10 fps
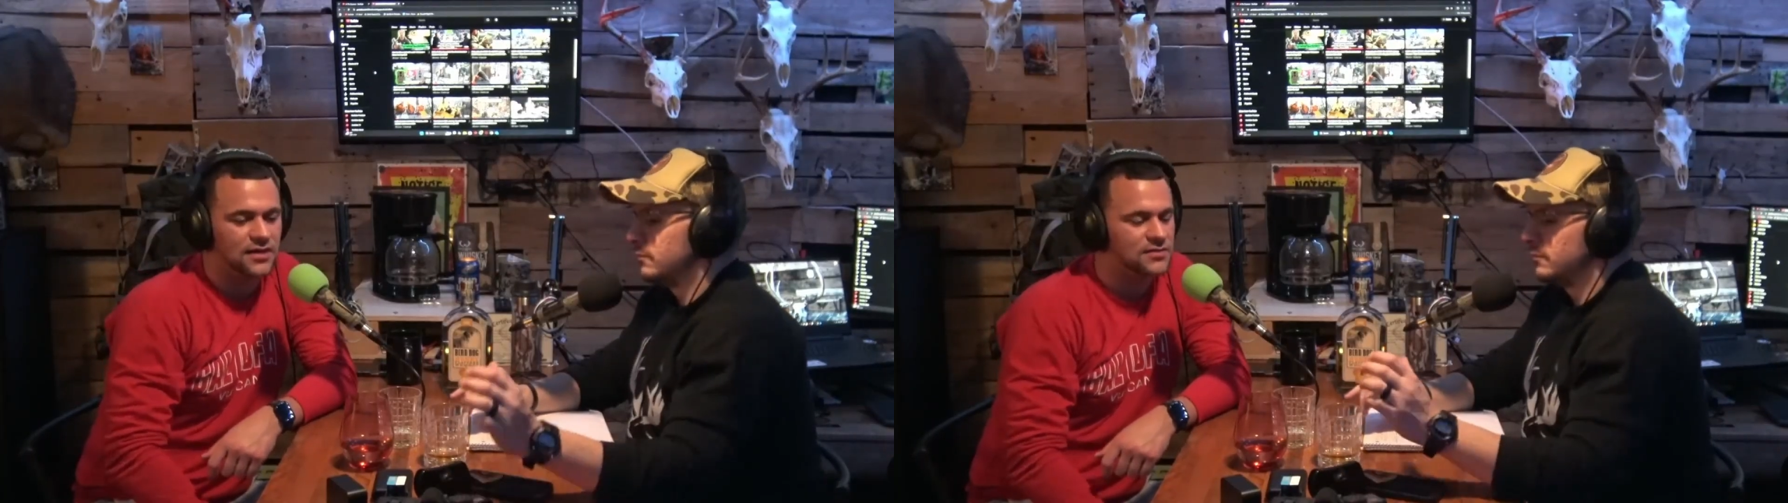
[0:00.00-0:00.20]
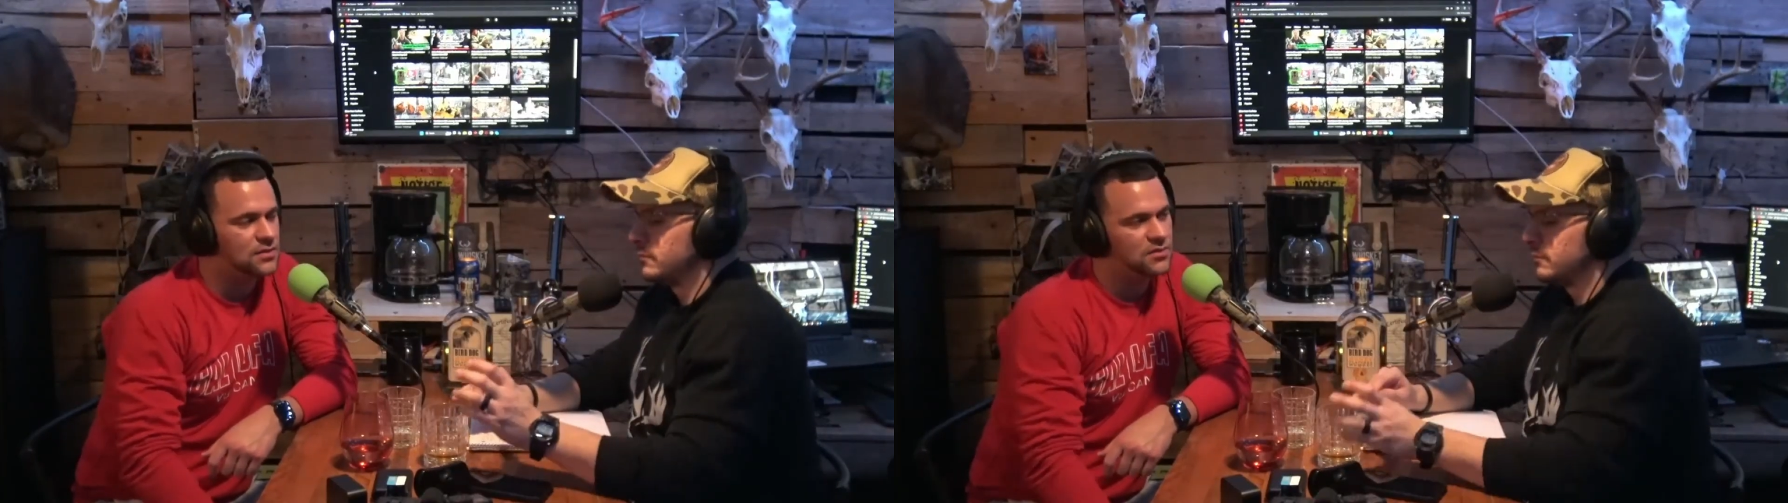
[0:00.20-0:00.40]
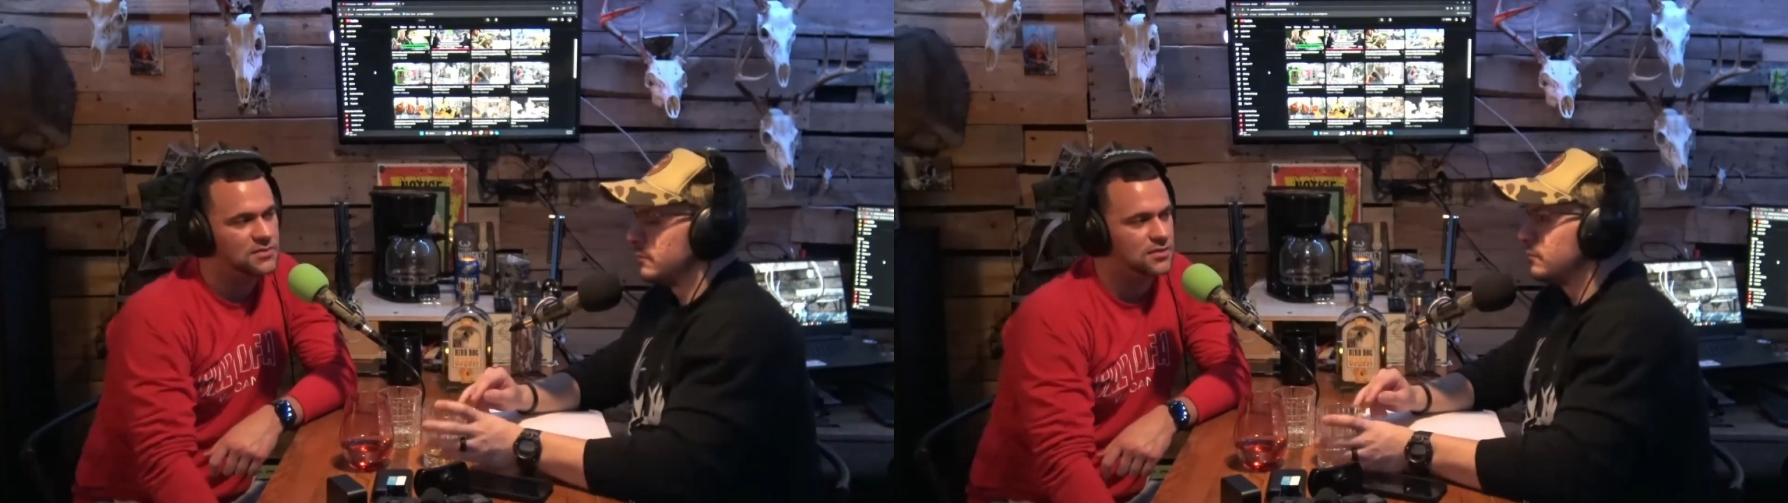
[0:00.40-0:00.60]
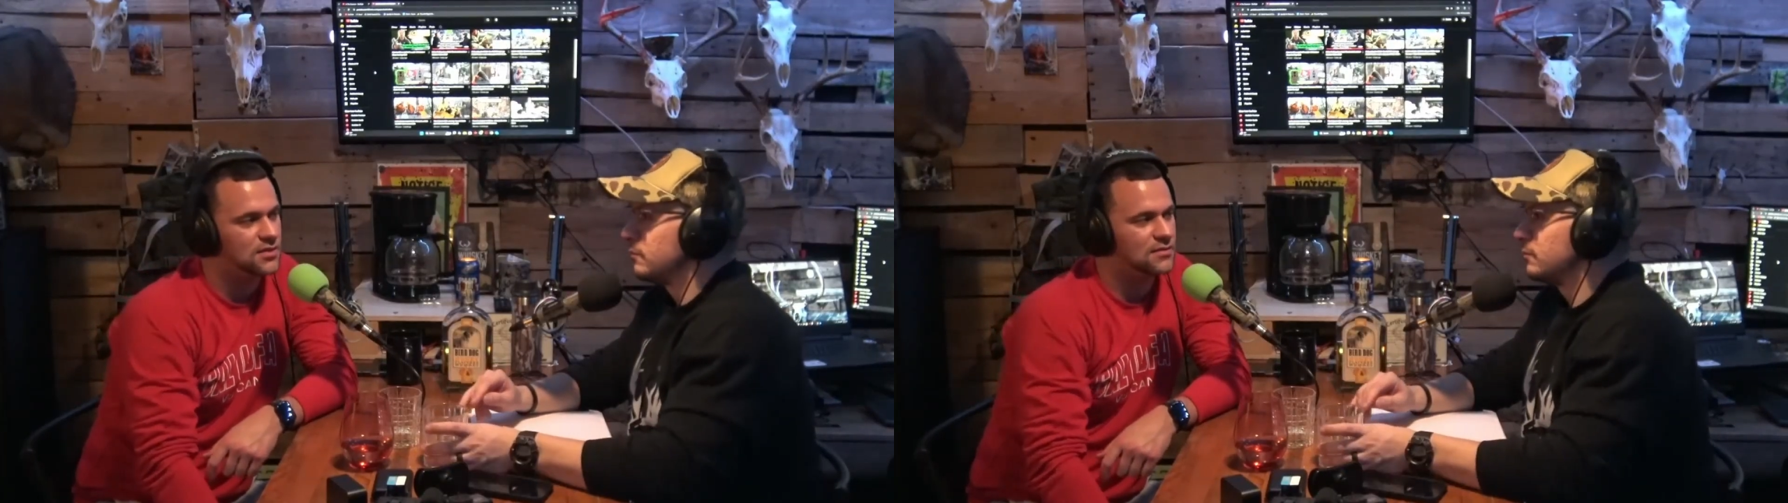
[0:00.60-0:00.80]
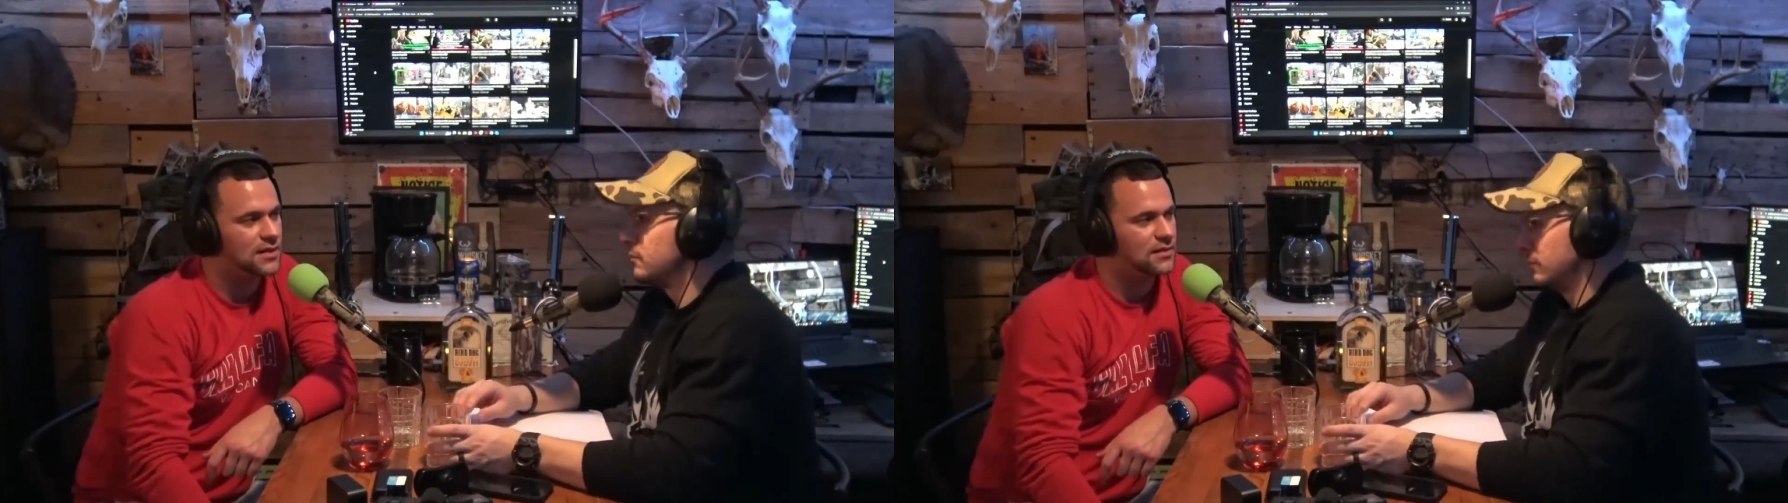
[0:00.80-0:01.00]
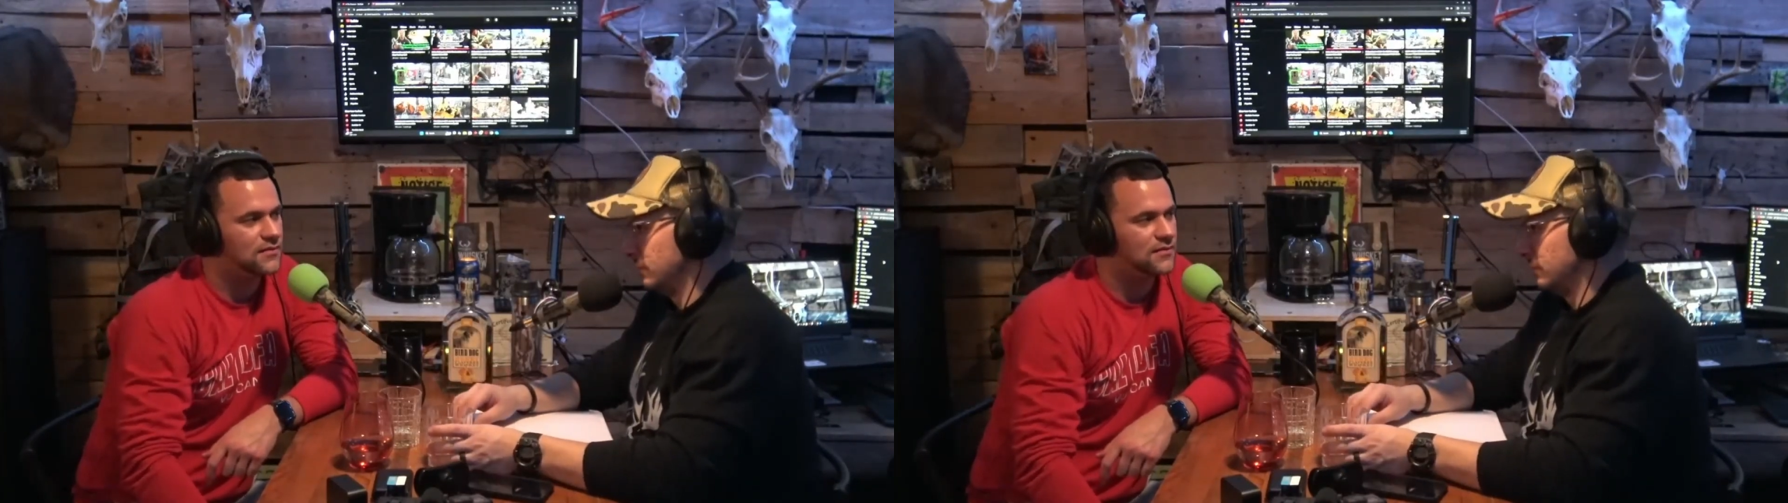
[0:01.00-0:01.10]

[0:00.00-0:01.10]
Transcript: else that we've been talking about,